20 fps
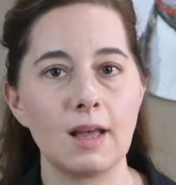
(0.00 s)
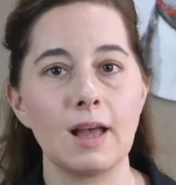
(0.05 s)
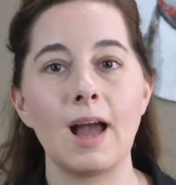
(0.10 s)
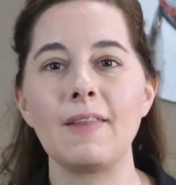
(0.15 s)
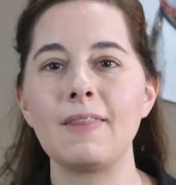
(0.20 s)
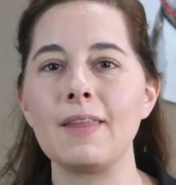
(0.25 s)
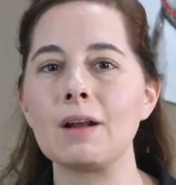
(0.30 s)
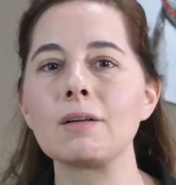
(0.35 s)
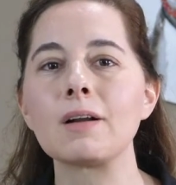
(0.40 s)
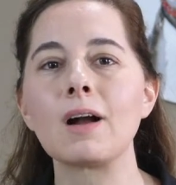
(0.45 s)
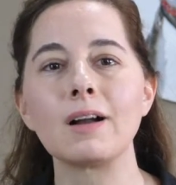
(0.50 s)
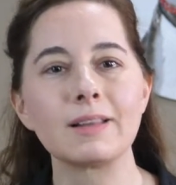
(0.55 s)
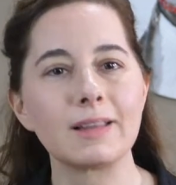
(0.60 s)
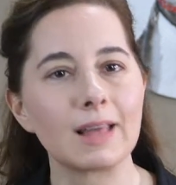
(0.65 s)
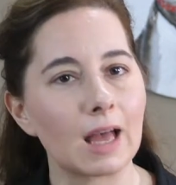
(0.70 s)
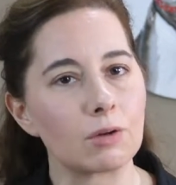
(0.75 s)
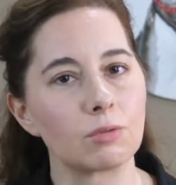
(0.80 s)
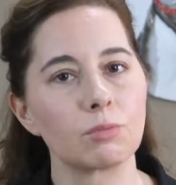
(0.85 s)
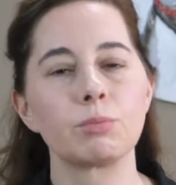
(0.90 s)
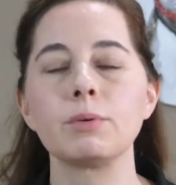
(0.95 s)
And that,
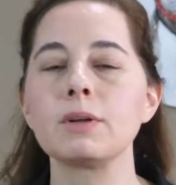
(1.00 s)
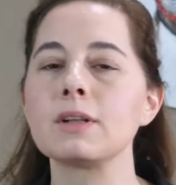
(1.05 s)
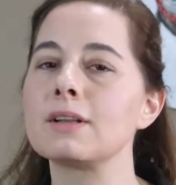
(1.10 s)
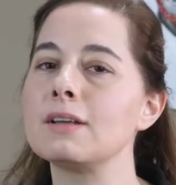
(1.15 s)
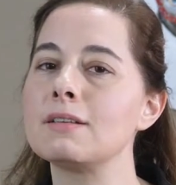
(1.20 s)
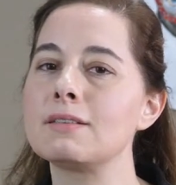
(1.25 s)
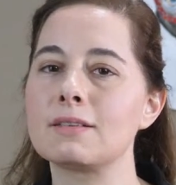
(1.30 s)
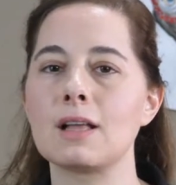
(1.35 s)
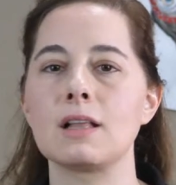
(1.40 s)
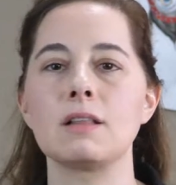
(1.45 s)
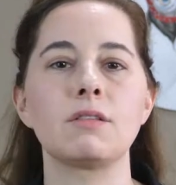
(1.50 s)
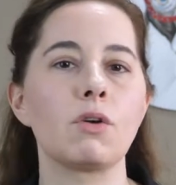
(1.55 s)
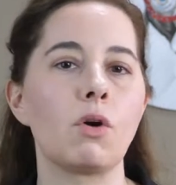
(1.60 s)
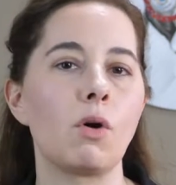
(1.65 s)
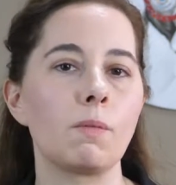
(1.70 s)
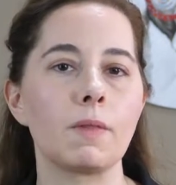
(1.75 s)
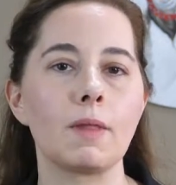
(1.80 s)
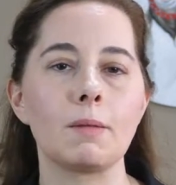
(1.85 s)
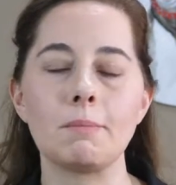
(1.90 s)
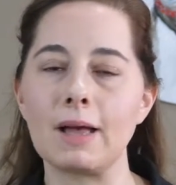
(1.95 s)
again, really sends
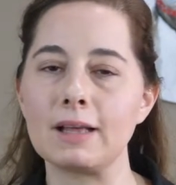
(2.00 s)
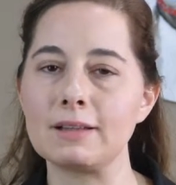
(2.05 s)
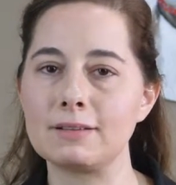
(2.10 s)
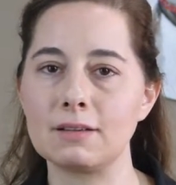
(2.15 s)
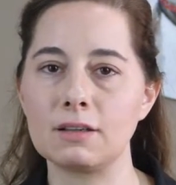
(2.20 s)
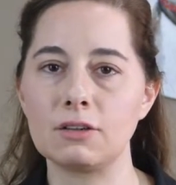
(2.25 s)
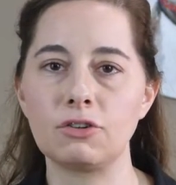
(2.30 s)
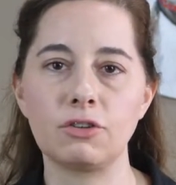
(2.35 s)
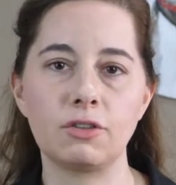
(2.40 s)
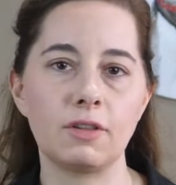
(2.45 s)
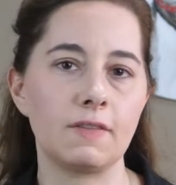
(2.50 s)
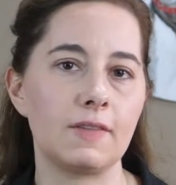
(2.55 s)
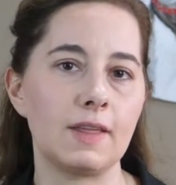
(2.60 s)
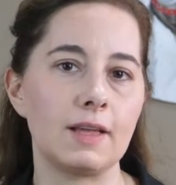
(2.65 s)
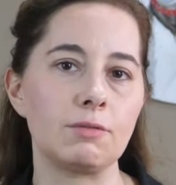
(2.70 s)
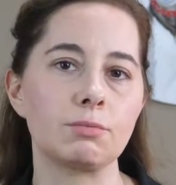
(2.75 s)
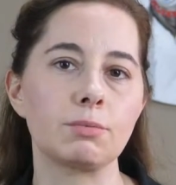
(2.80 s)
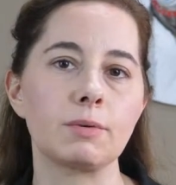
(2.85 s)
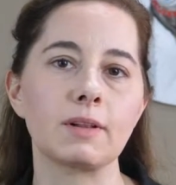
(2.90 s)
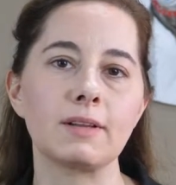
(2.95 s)
home the message that
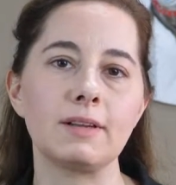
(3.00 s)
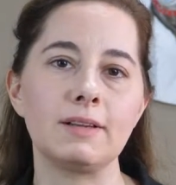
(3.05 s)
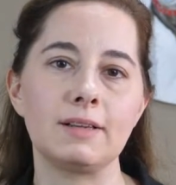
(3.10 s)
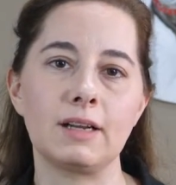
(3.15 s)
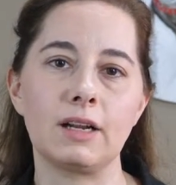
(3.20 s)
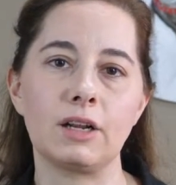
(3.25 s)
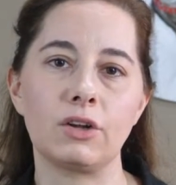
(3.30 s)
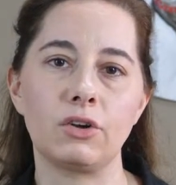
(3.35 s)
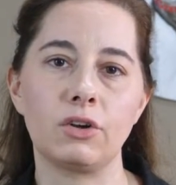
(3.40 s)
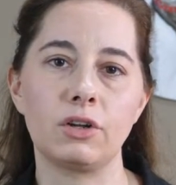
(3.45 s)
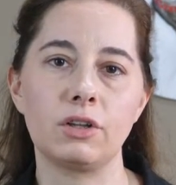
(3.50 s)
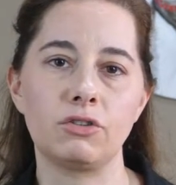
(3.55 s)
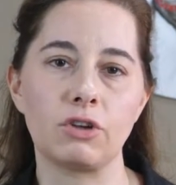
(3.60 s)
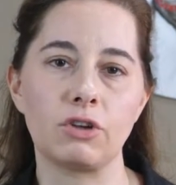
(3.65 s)
they really did a good